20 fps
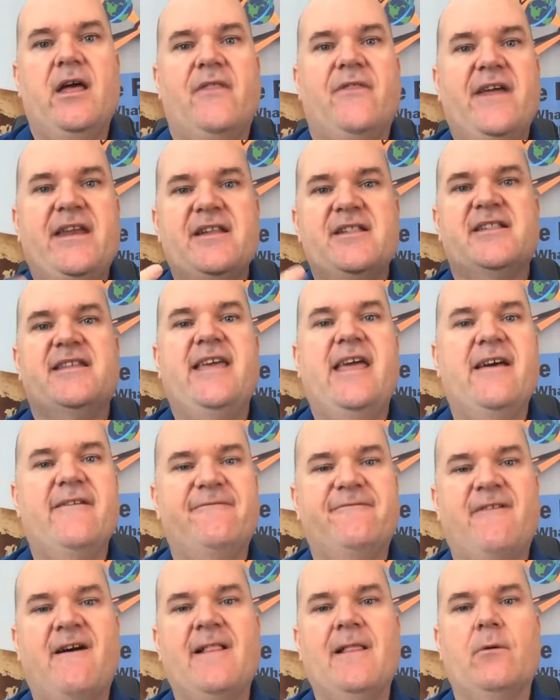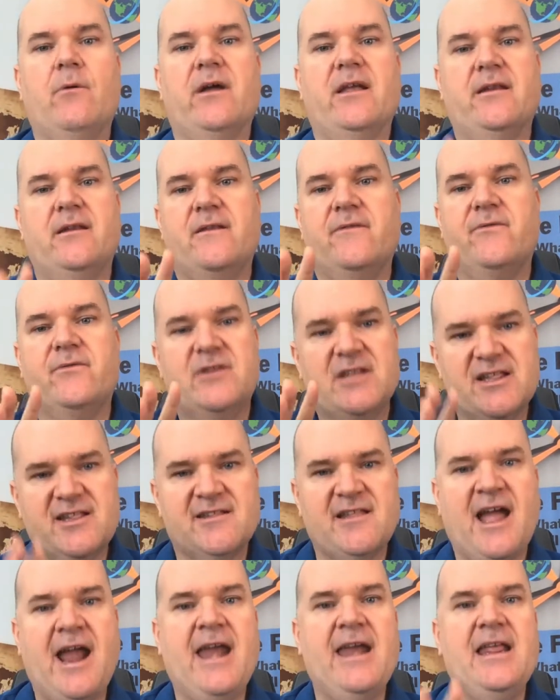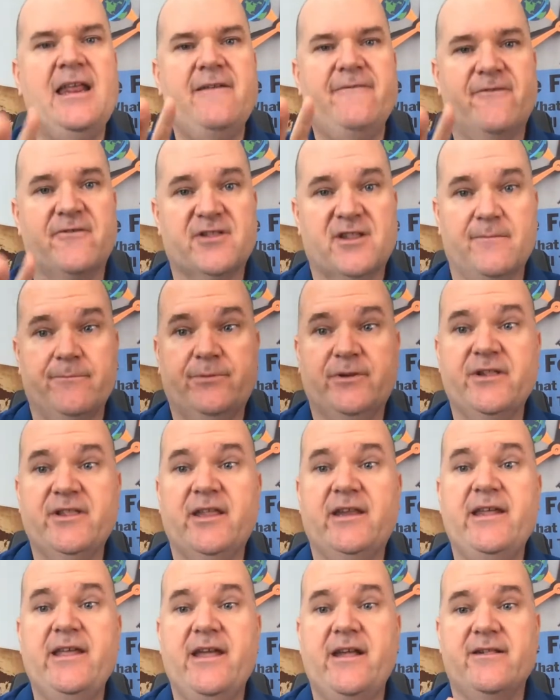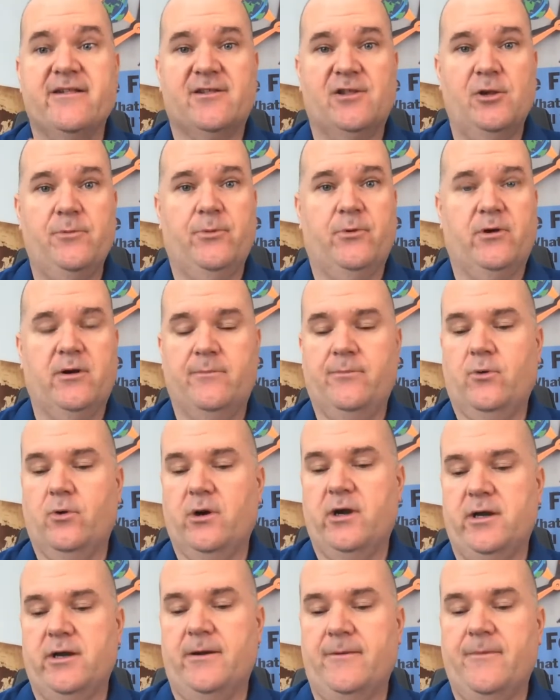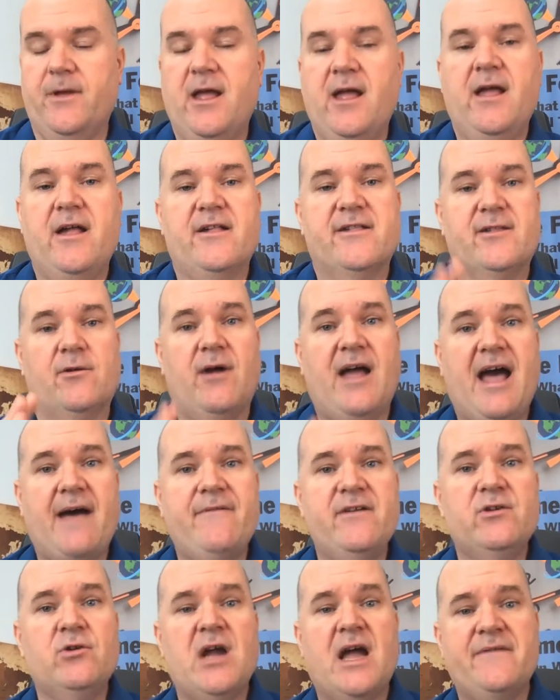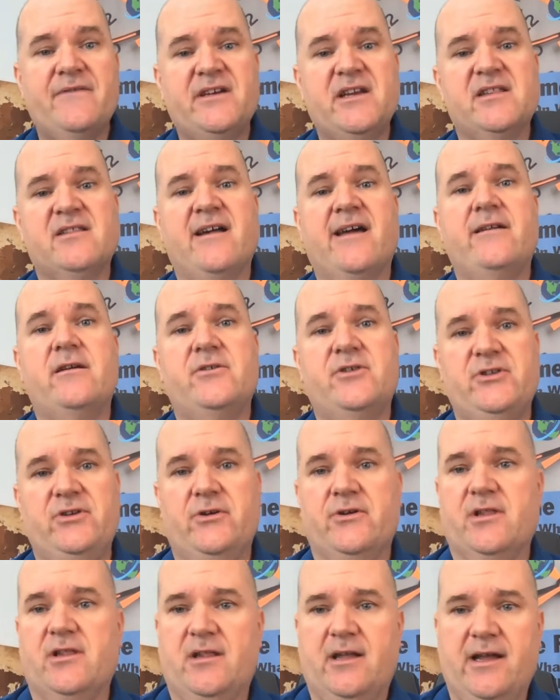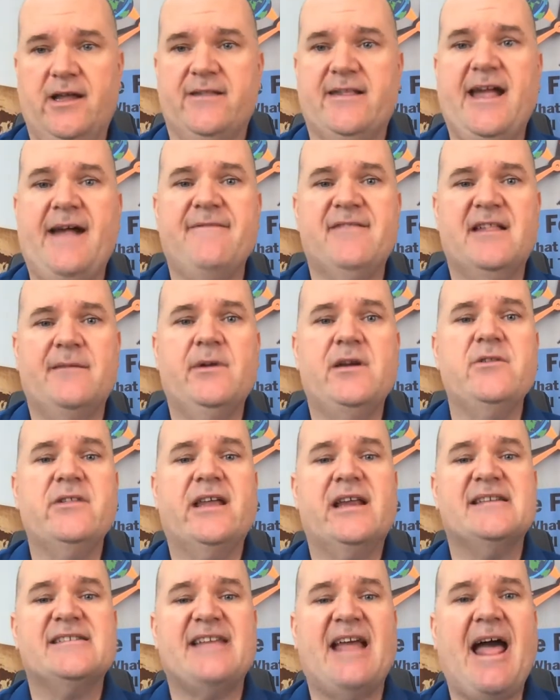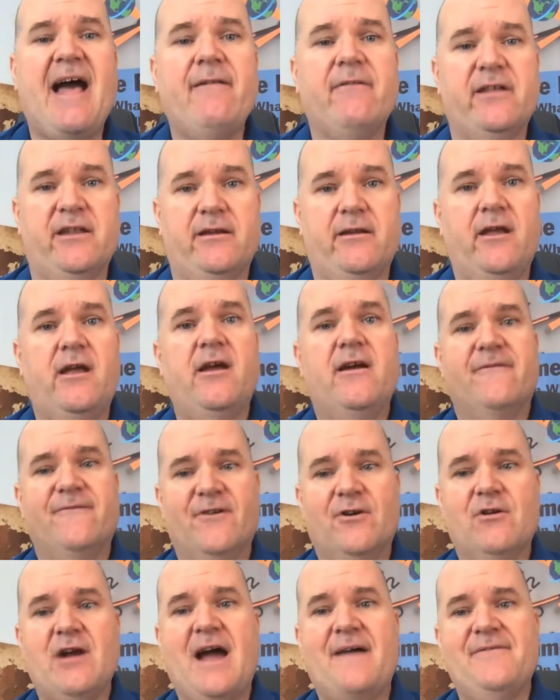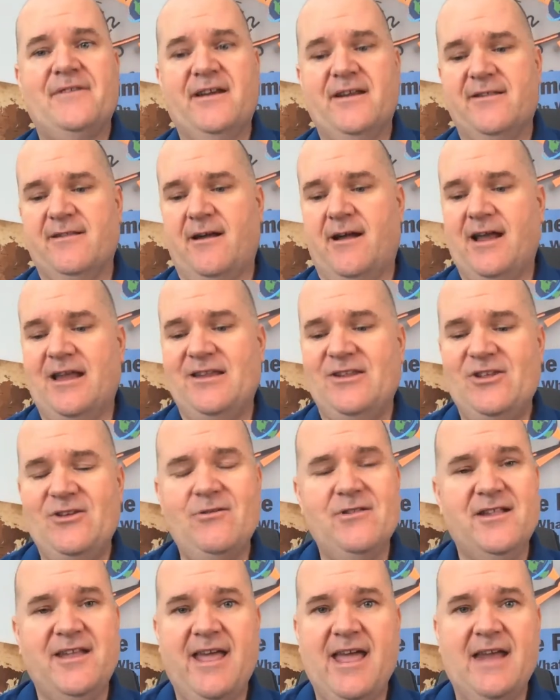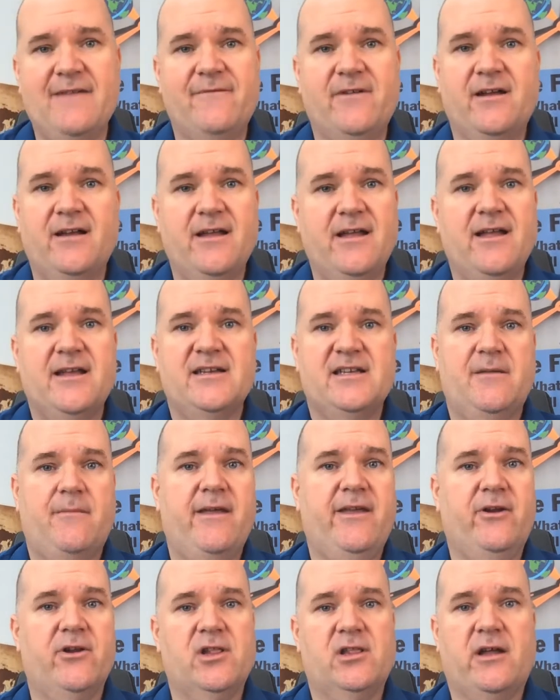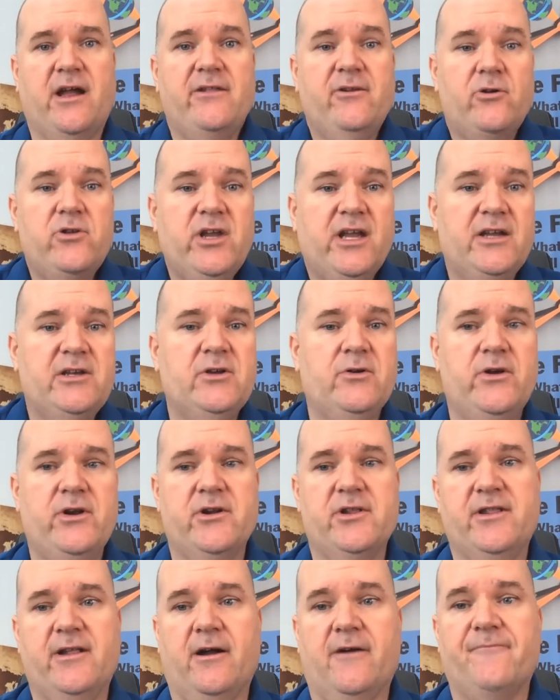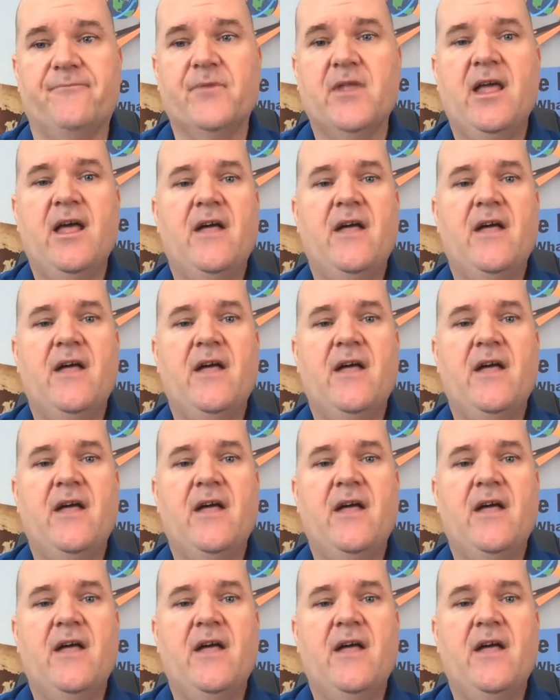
They just can't follow it. Designing for simplicity is super important. So have a graphic designer do your slides. Have someone who's got a talent for graphic design. Use Canva to make your slides, or you can do it yourself.